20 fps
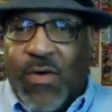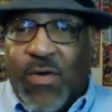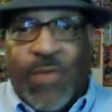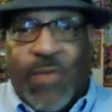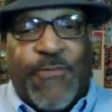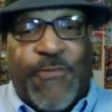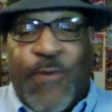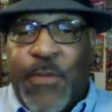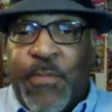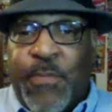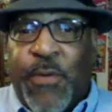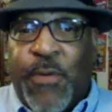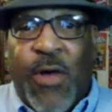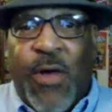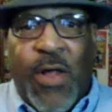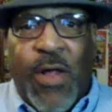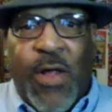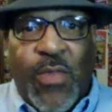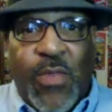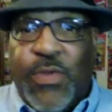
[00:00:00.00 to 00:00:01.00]

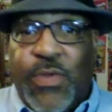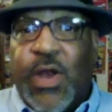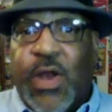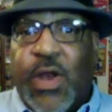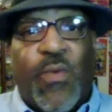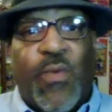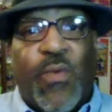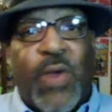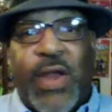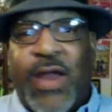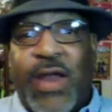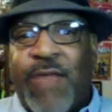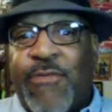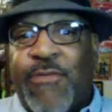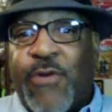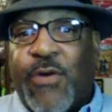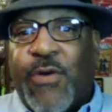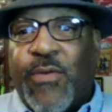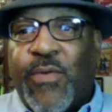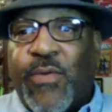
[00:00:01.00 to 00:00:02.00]
football,
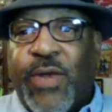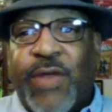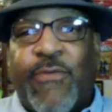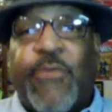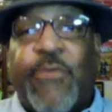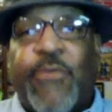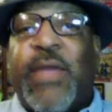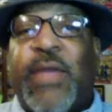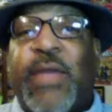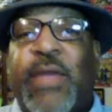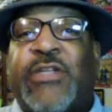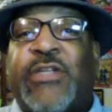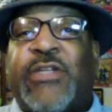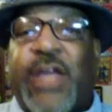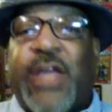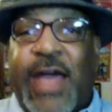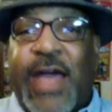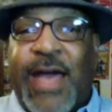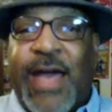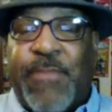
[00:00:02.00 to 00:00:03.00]
whatever makes you
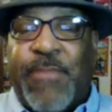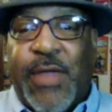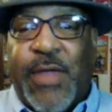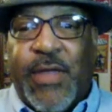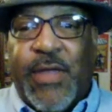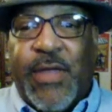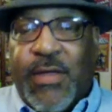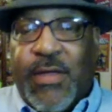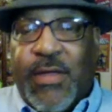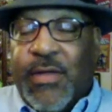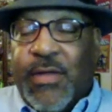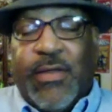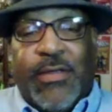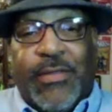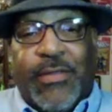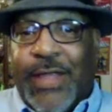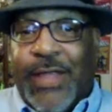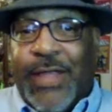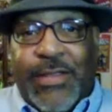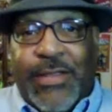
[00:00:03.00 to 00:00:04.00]
happy,
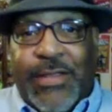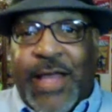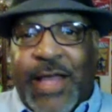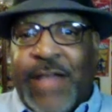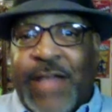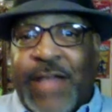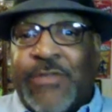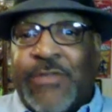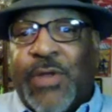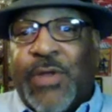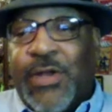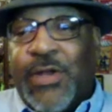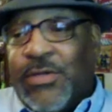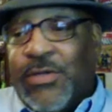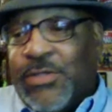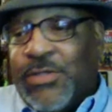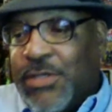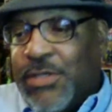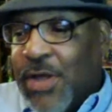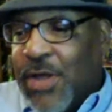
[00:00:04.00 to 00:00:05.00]
that's what you
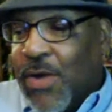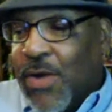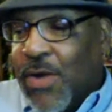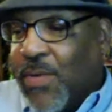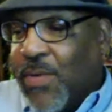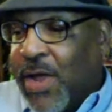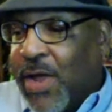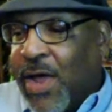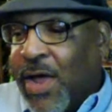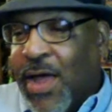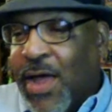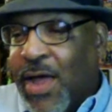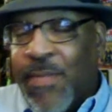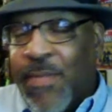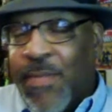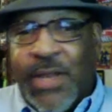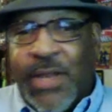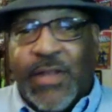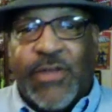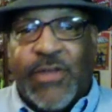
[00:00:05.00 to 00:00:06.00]
should do. I
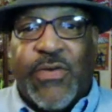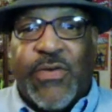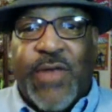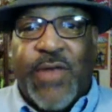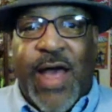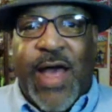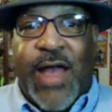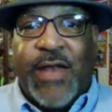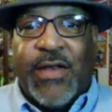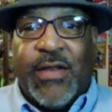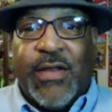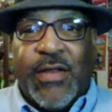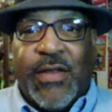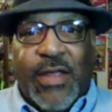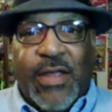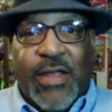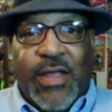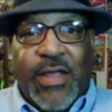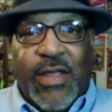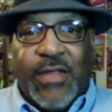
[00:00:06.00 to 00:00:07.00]
mean, you're not,
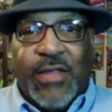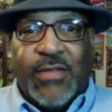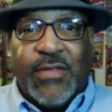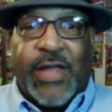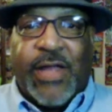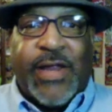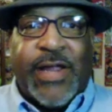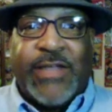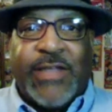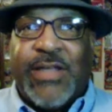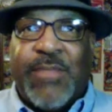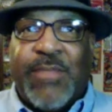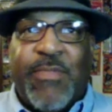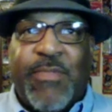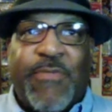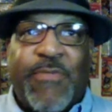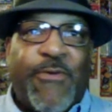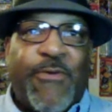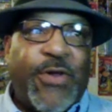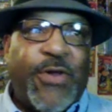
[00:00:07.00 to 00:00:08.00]
like I said
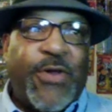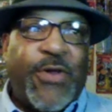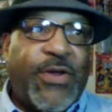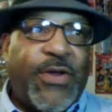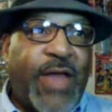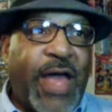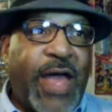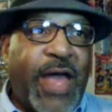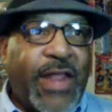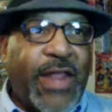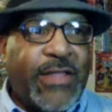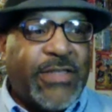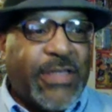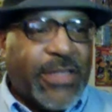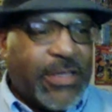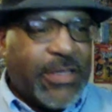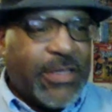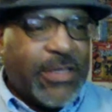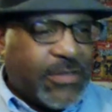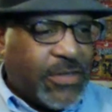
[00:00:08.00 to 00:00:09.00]
before, you're not into this,